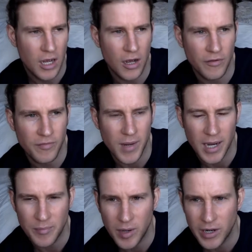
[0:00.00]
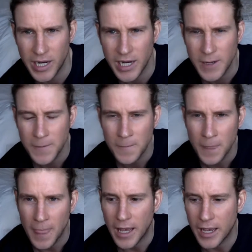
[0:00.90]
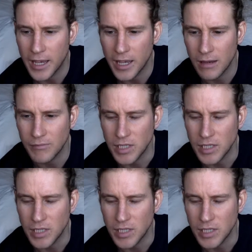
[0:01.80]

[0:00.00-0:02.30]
of my body. Um,